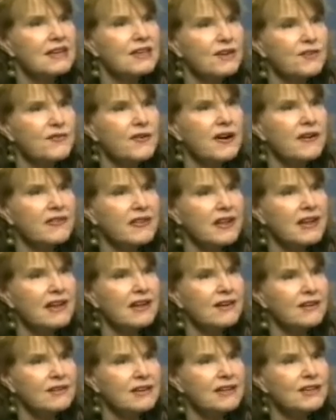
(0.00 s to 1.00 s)
you found that
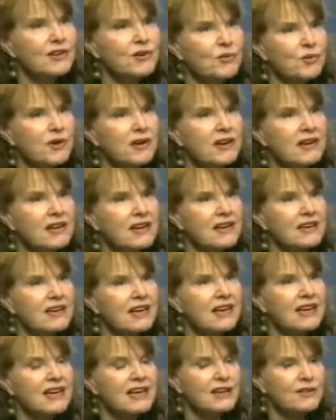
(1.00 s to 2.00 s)
out in your work in
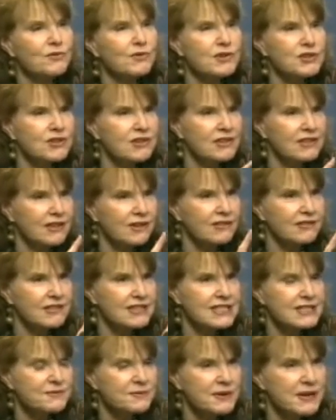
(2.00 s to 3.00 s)
Connecticut, which you can only
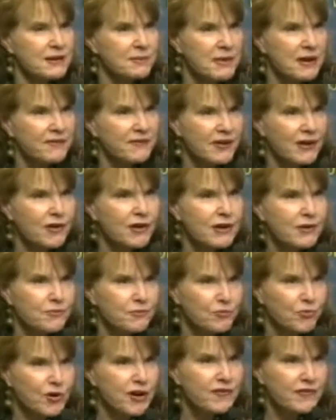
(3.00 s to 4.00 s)
speak about very
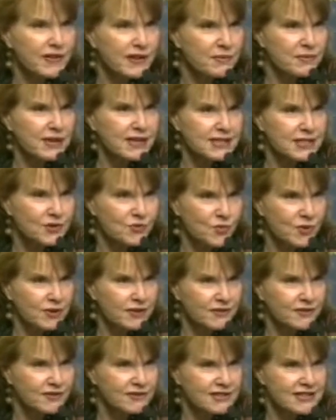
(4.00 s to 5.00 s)
briefly, but it's a
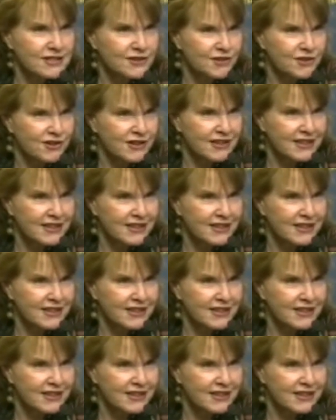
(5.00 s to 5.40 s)
wonderful story.